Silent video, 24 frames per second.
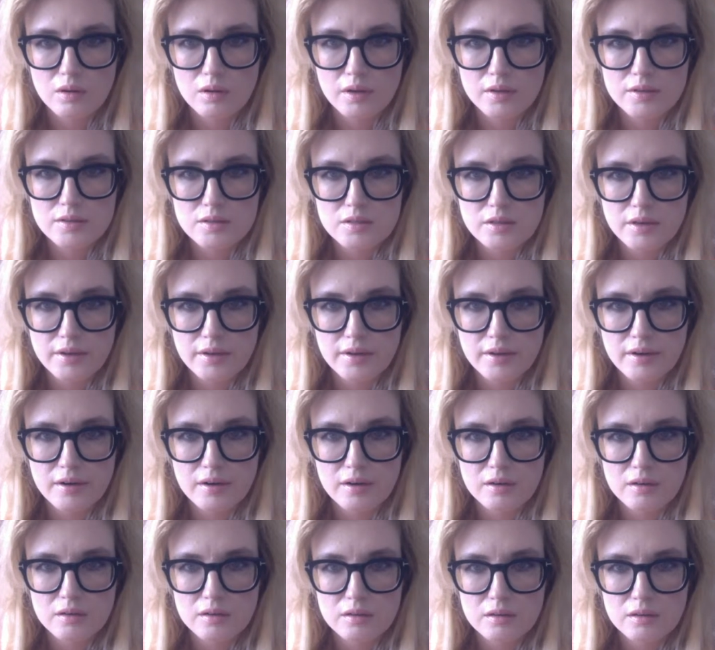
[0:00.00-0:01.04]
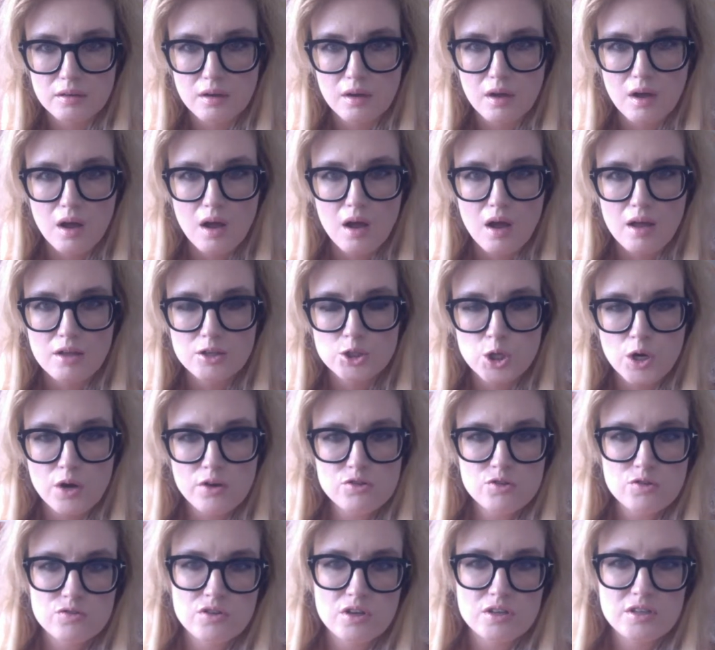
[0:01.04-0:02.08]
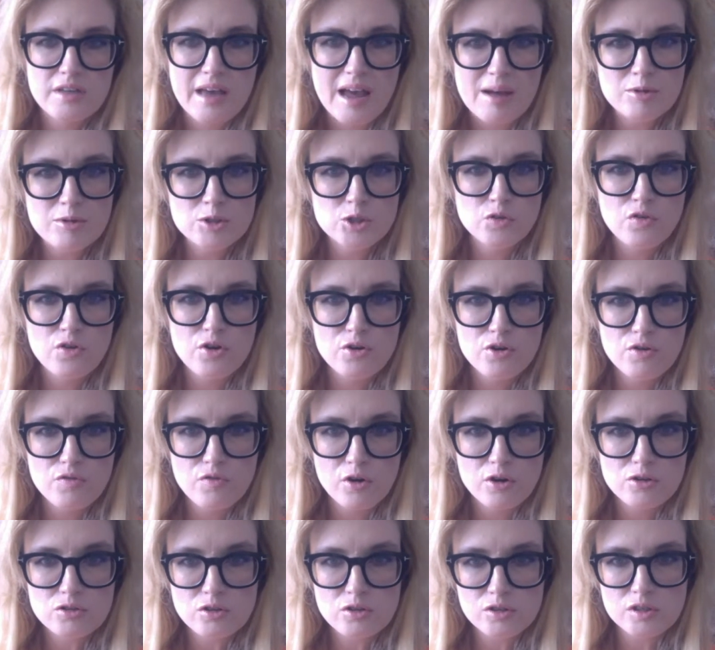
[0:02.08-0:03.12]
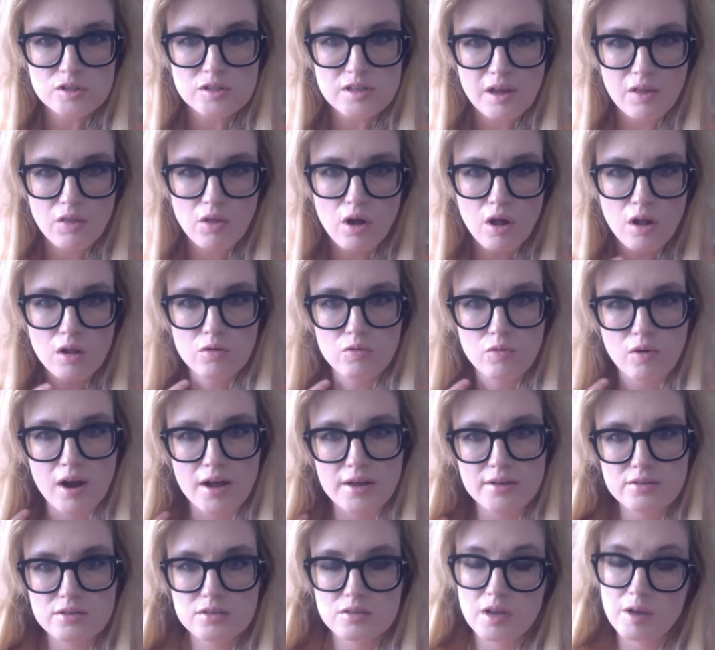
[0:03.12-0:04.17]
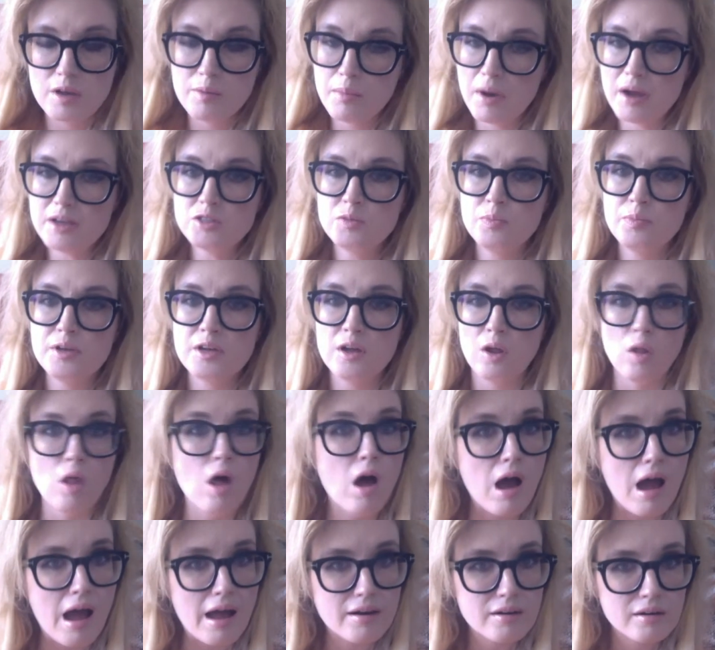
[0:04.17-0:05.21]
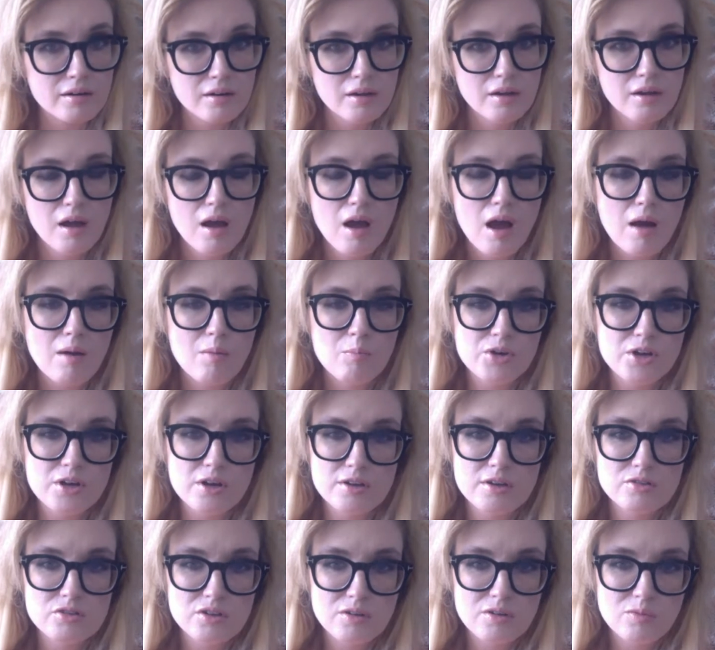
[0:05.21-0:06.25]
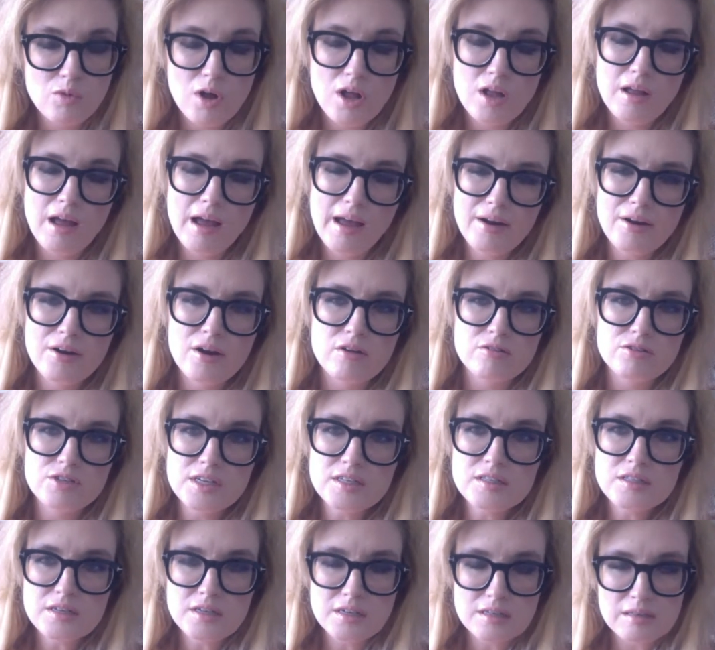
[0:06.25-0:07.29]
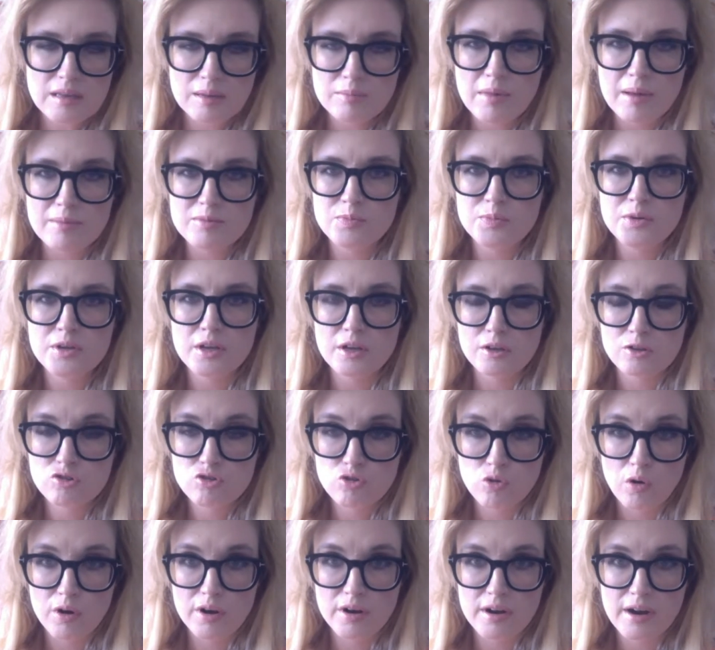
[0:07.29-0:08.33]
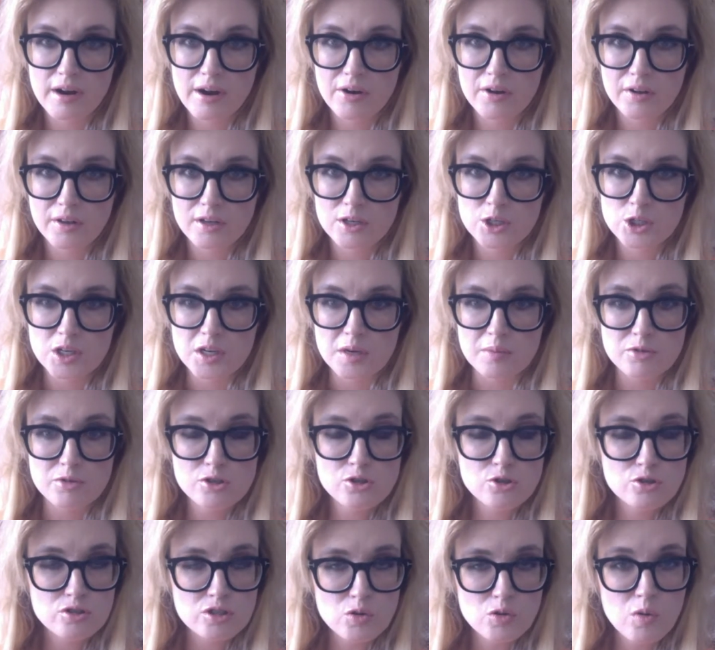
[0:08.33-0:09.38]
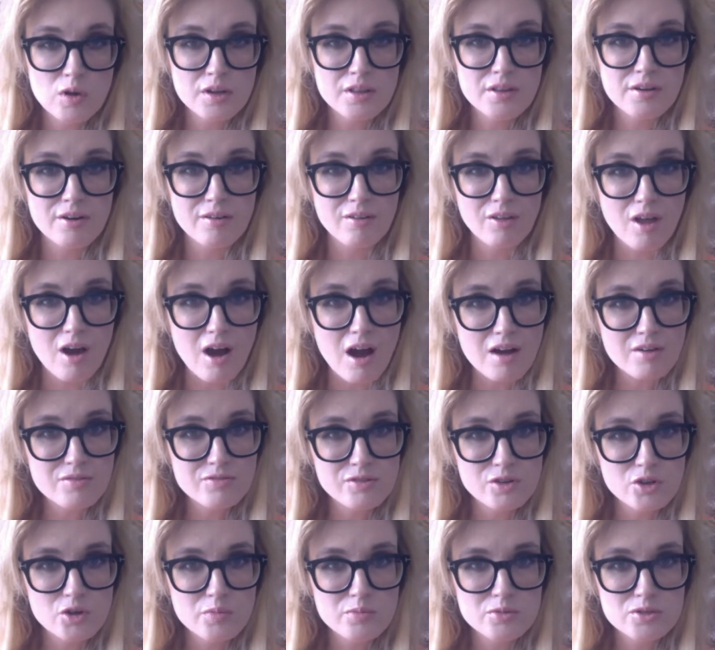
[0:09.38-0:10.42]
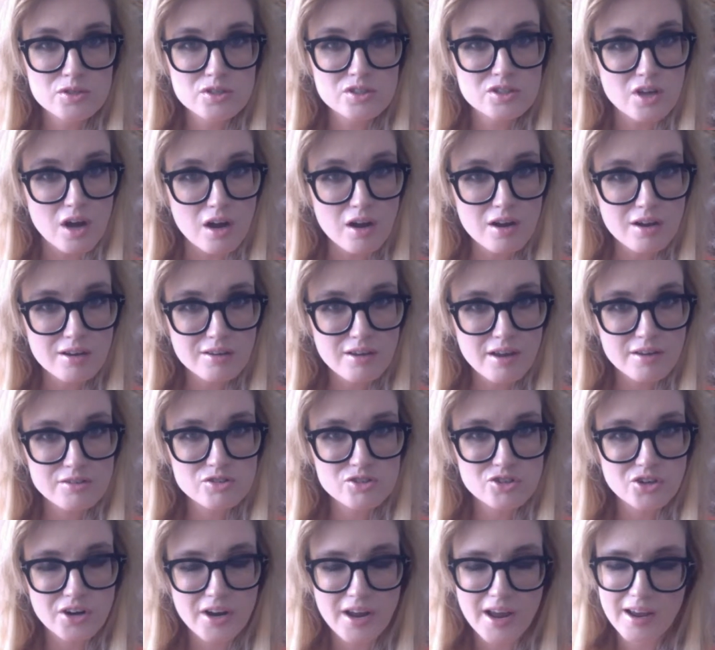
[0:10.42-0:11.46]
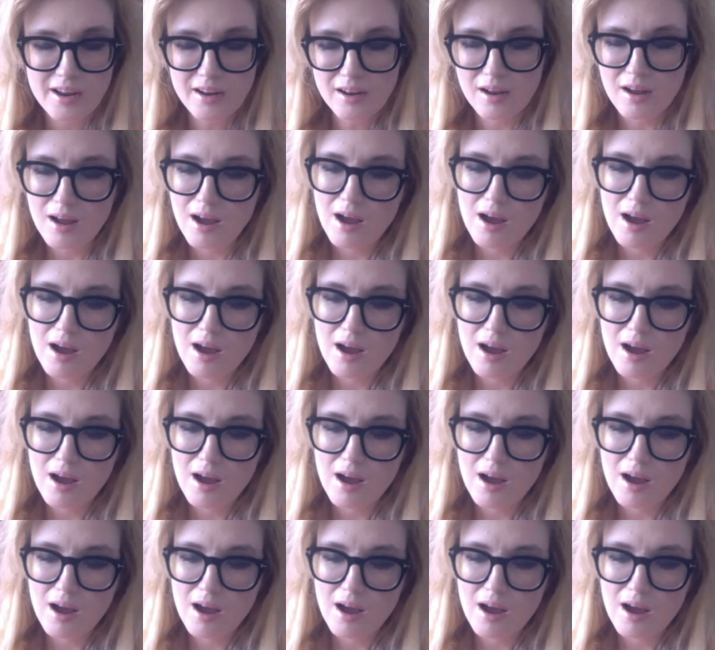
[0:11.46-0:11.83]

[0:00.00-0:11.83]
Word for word: Let's see here. Joseph says, How much for Universal to sell the Hulk rights? It must be a lot because, well, I don't know. Disney can sometimes be extraordinarily cheap. Did you see one of their log flumes sunk yesterday?